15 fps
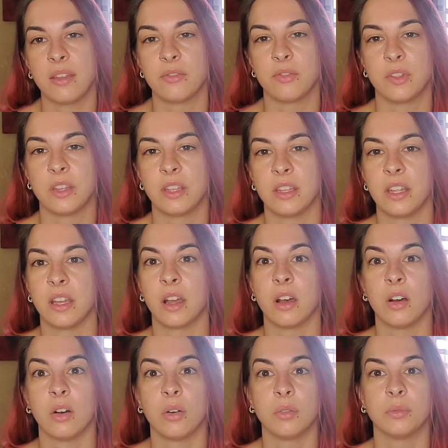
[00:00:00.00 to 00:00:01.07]
and feeling like,
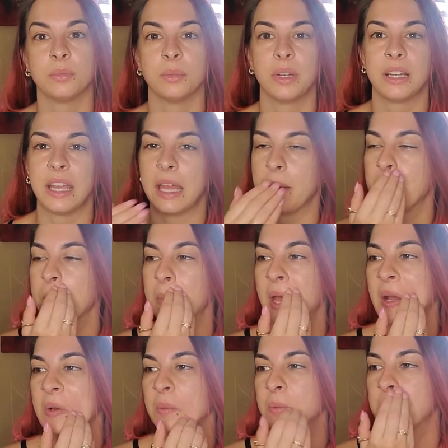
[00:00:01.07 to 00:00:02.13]
oh, again,
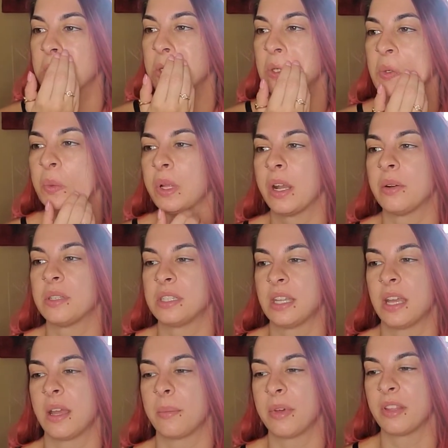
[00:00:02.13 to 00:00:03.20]
back to what I was
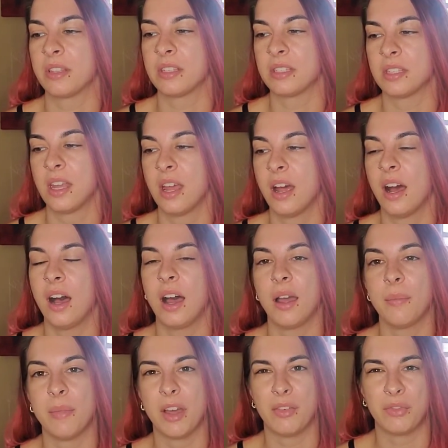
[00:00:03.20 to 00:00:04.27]
saying about this,
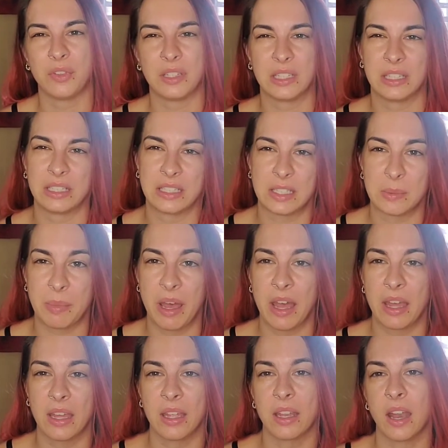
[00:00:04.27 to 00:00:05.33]
I'm not feeling
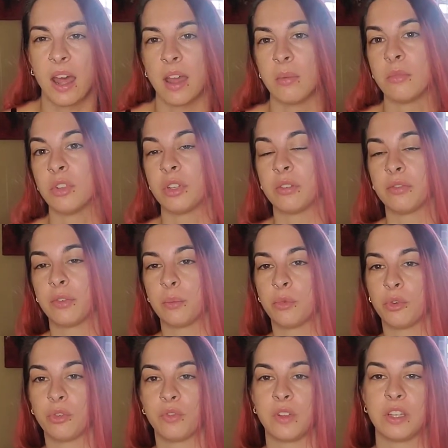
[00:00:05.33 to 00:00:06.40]
inspired. I'm looking for
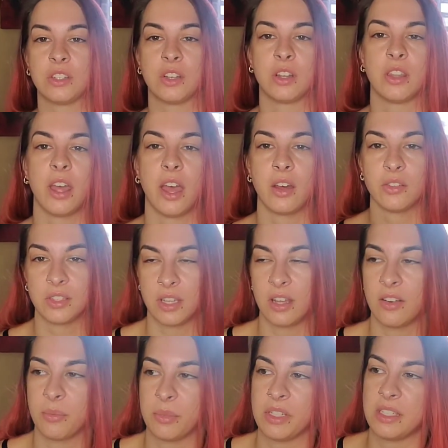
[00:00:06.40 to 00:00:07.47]
motivation on the
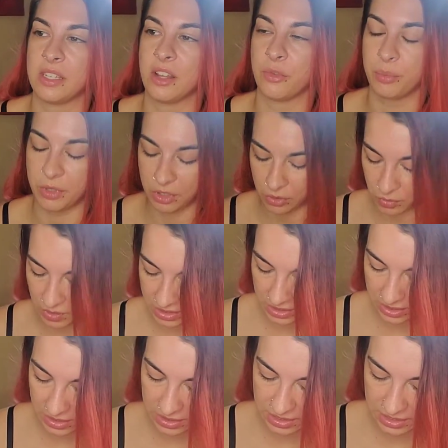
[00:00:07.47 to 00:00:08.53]
outside of myself. But you
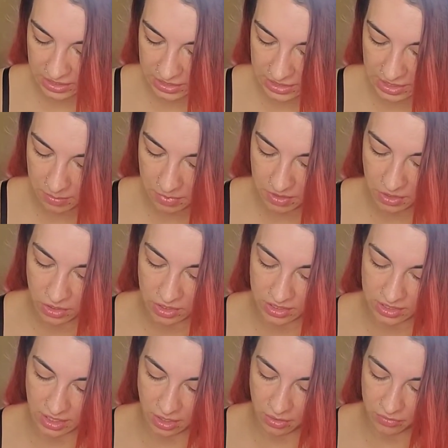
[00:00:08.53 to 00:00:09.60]
need to dig deep in
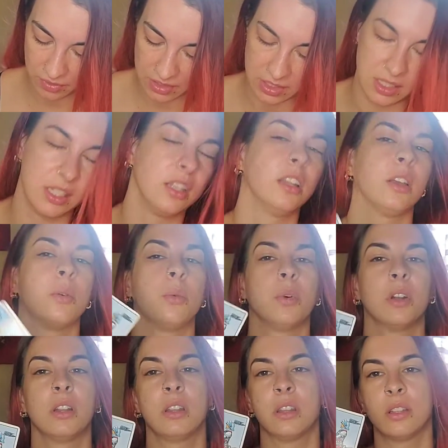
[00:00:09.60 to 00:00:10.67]
yourself and see like
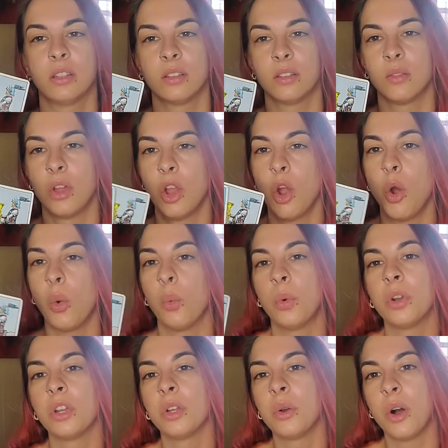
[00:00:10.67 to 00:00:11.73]
what
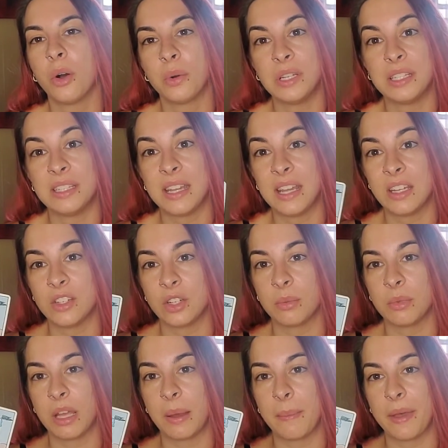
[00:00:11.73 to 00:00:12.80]
are you always
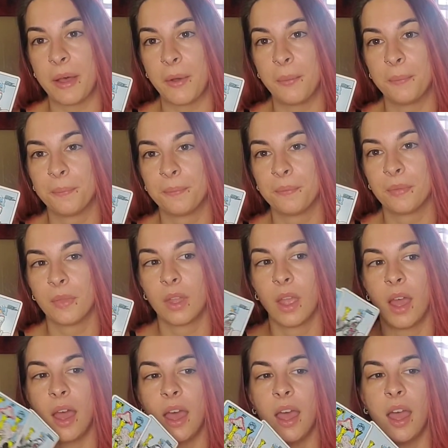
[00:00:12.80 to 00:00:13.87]
daydreaming about?
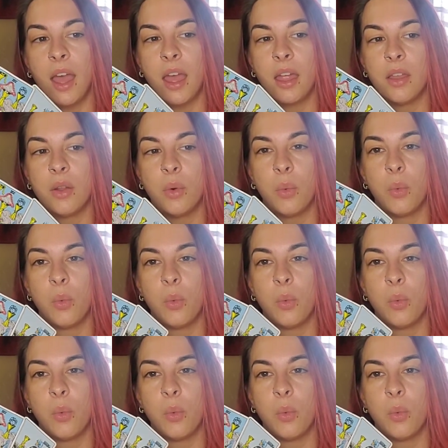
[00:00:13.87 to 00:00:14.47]
And